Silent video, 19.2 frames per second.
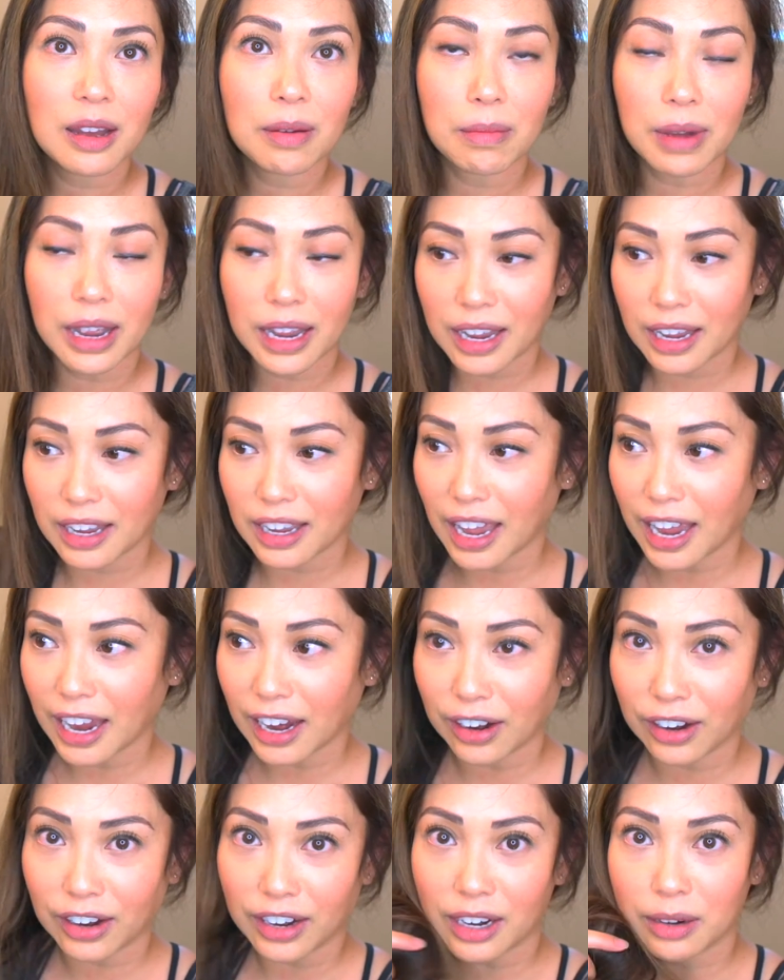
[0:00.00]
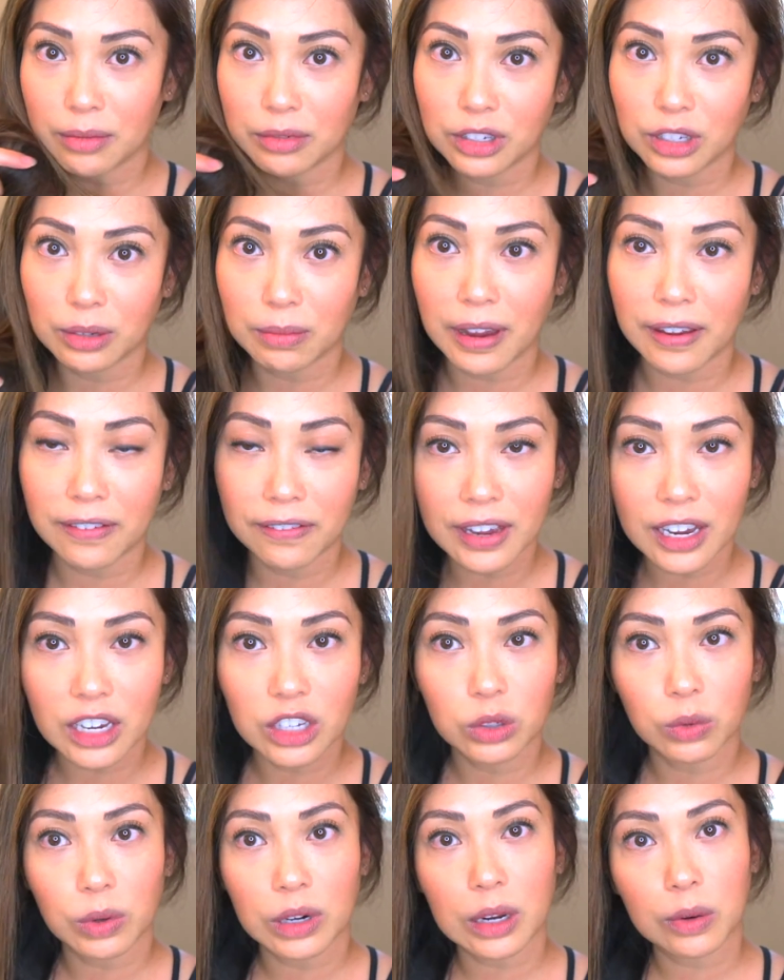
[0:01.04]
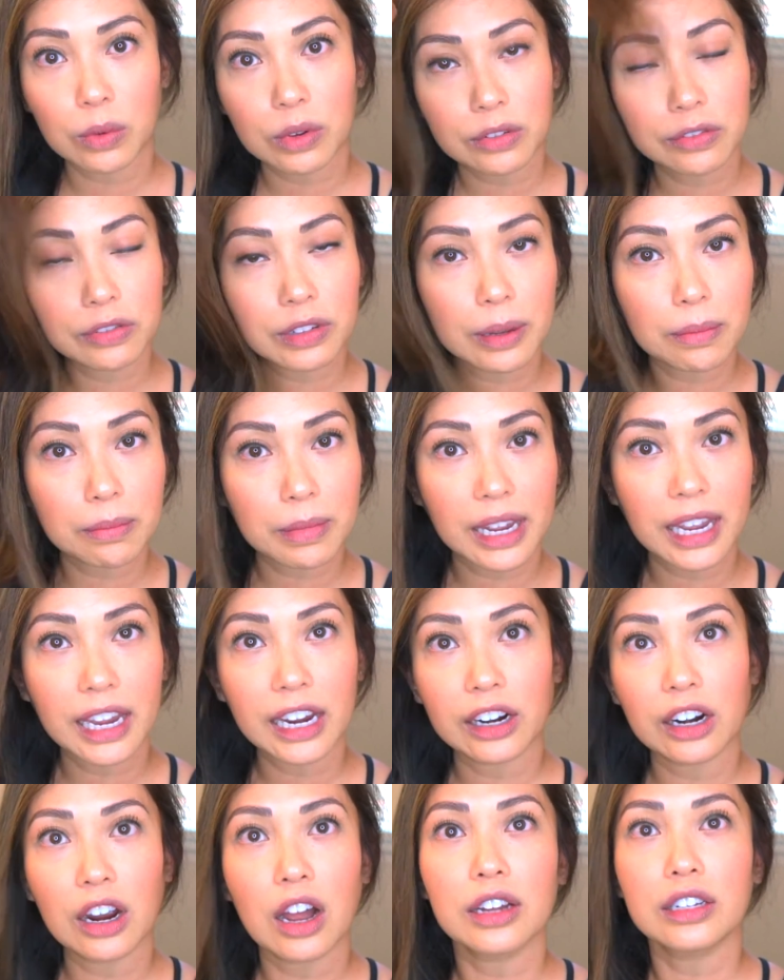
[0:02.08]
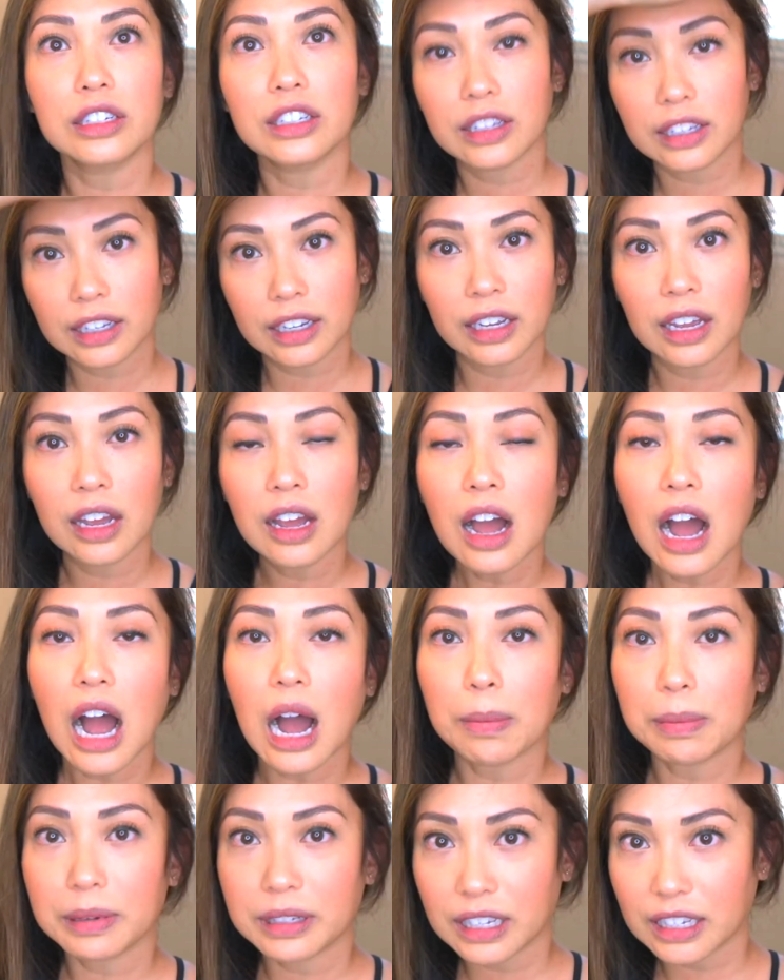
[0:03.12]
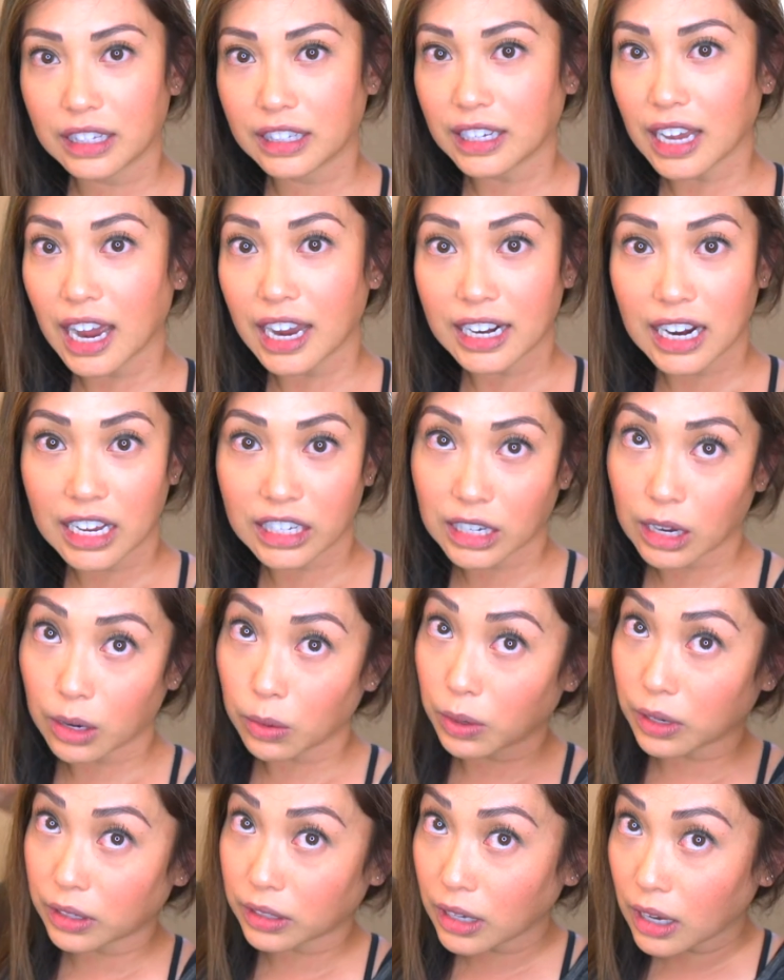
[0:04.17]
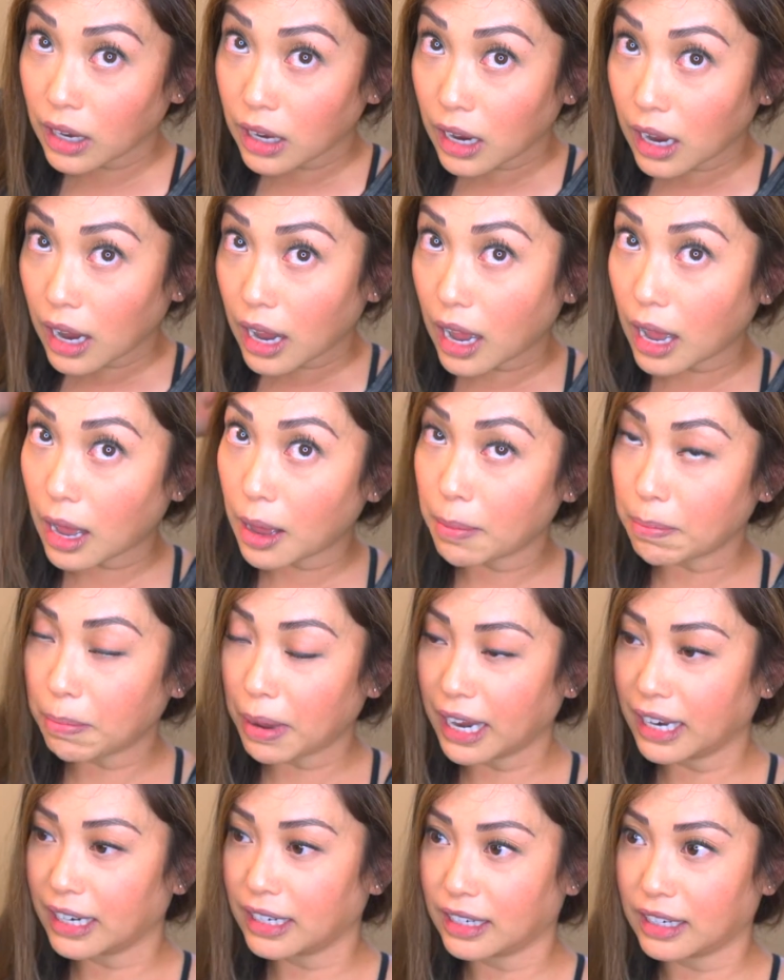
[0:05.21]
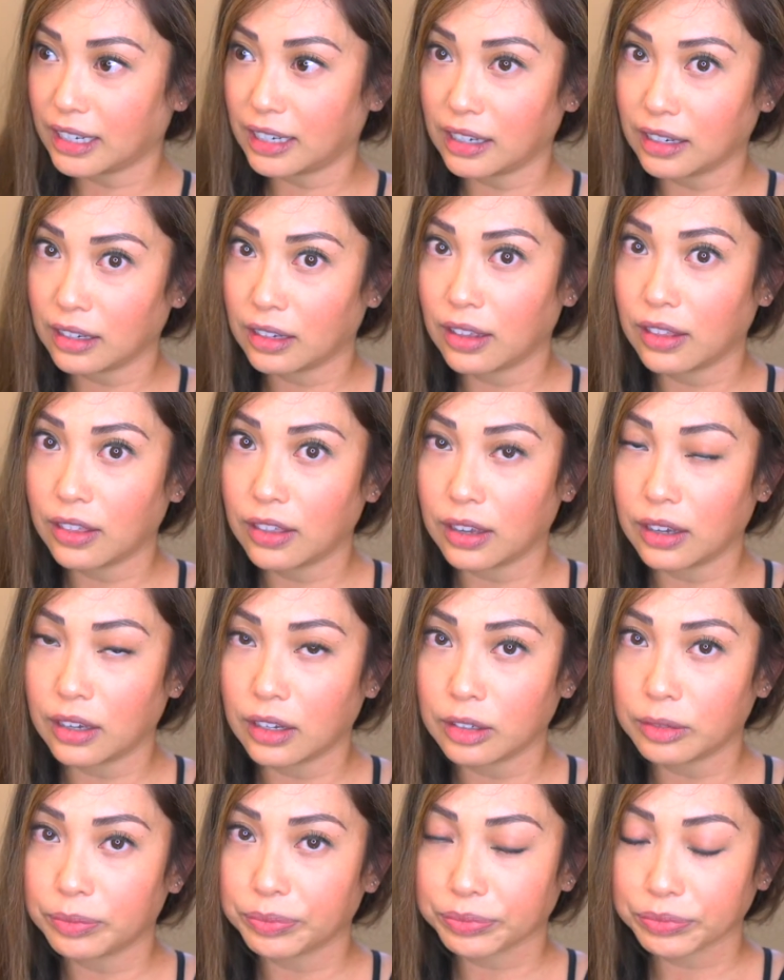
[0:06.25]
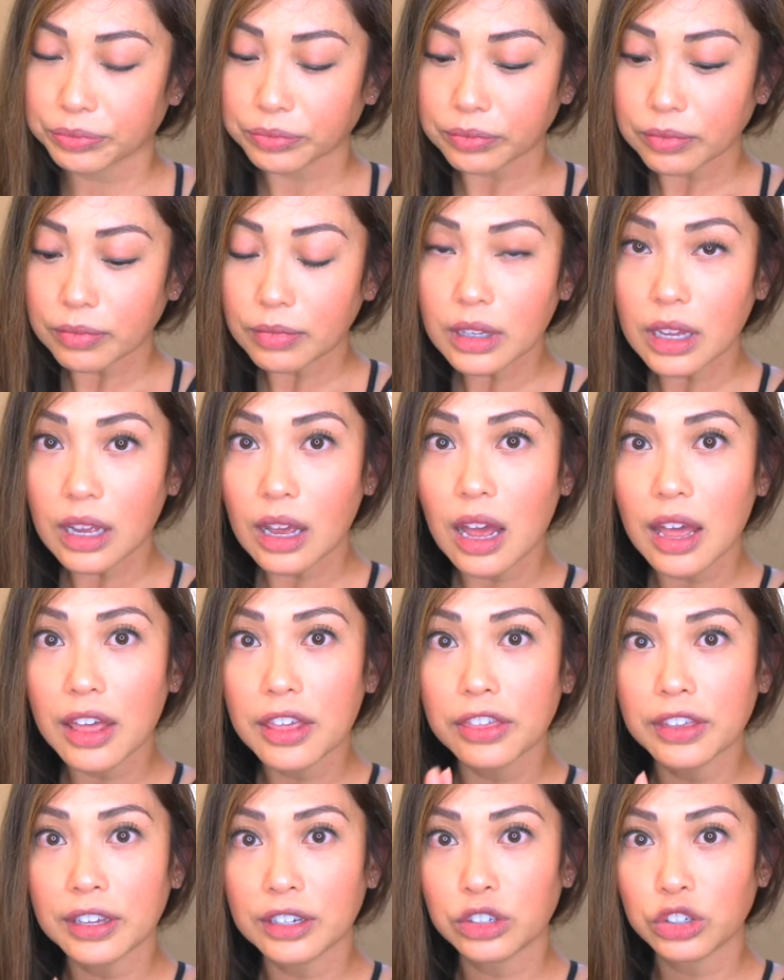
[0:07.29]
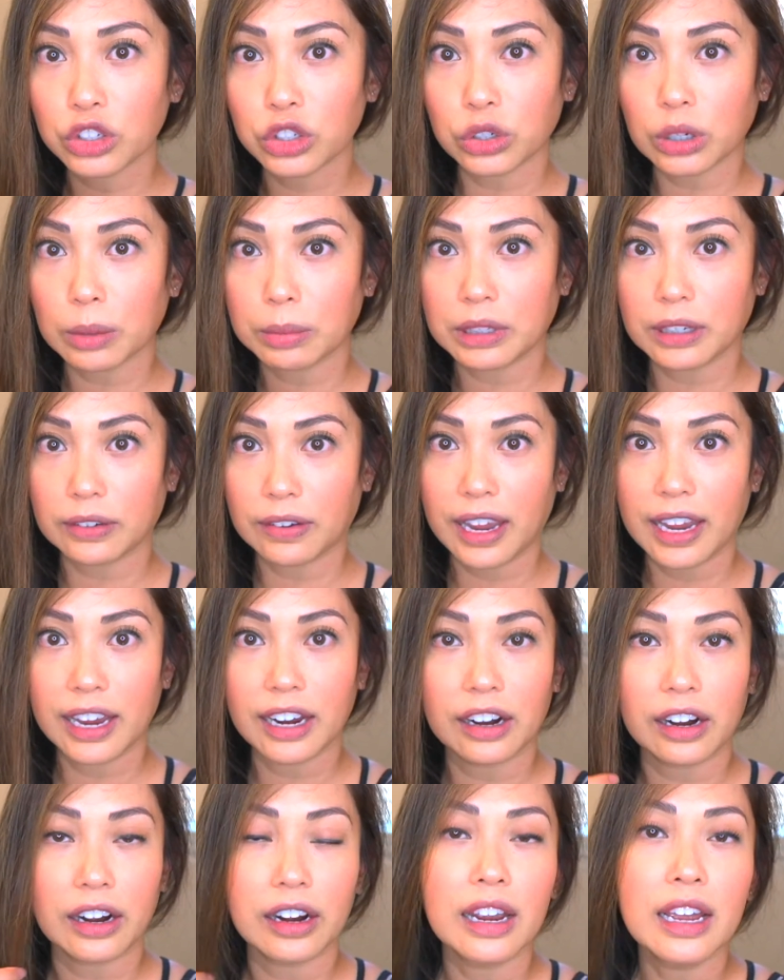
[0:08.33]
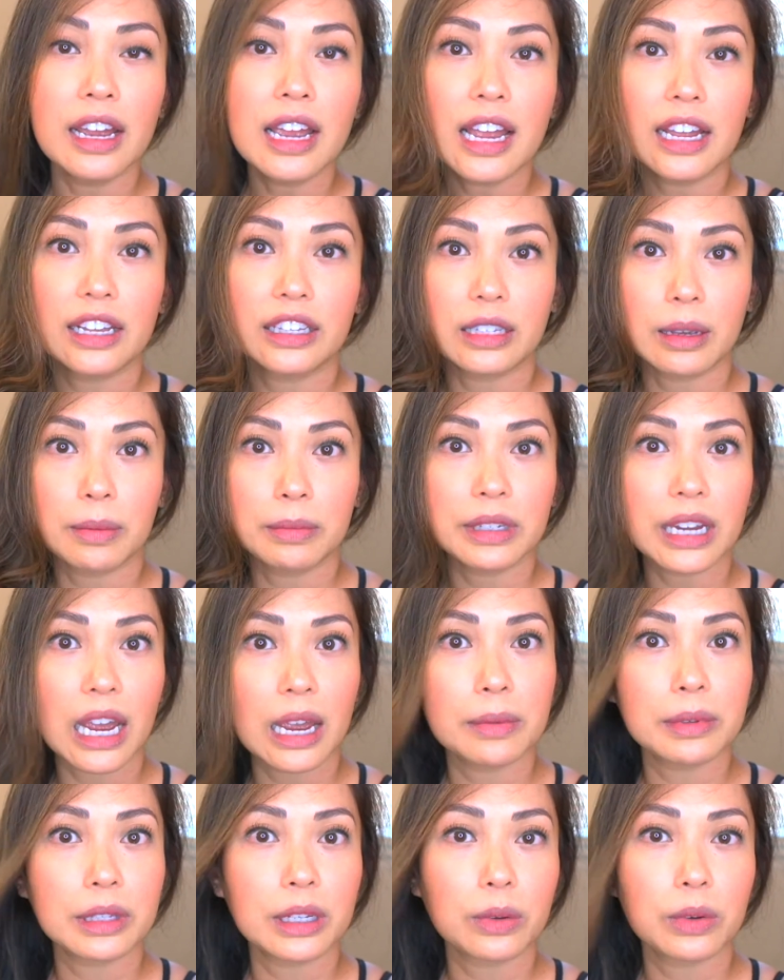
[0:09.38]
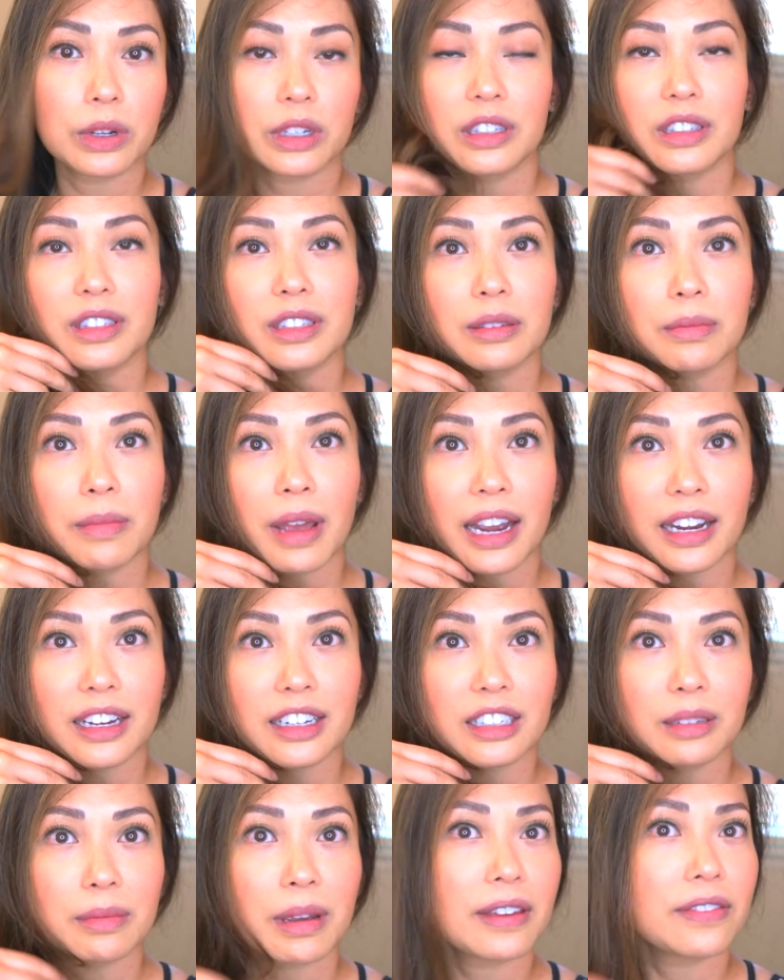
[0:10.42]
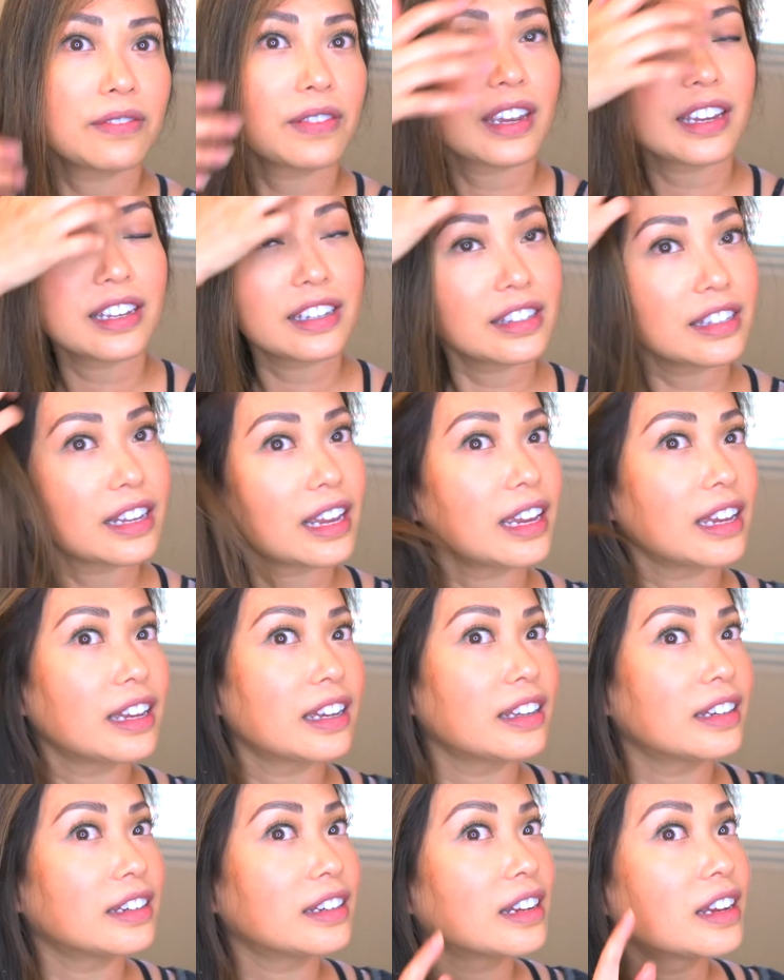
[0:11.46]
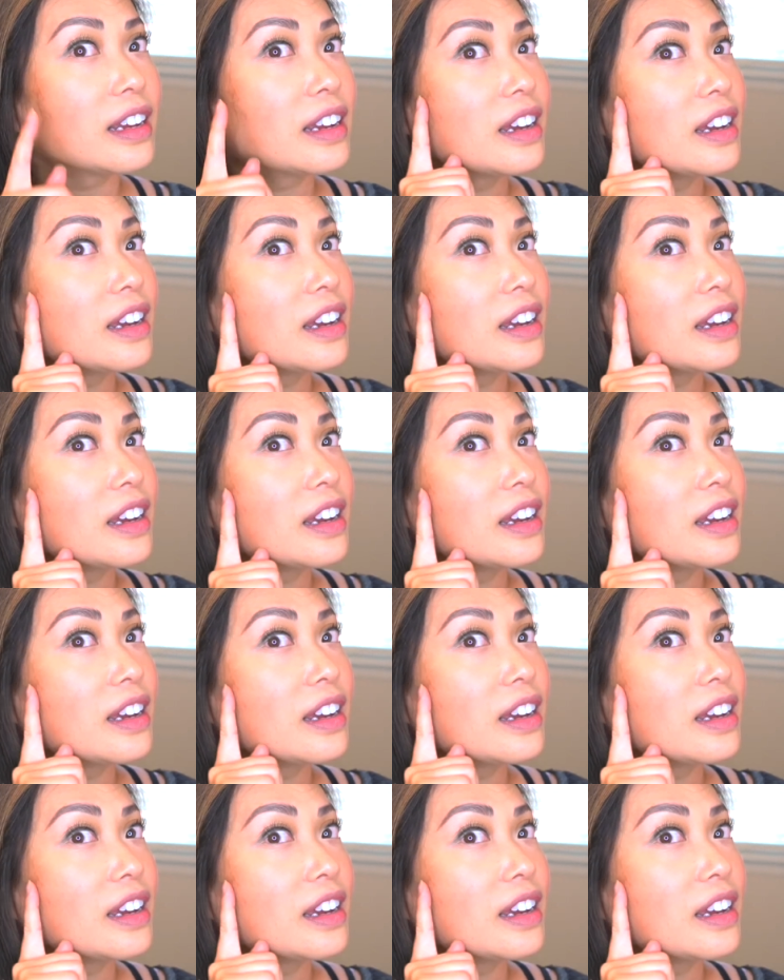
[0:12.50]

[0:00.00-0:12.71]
my hair into my face when I would flip my hair onto the opposite side as I was painting the thin strips of hair, and sometimes it would smack into my face and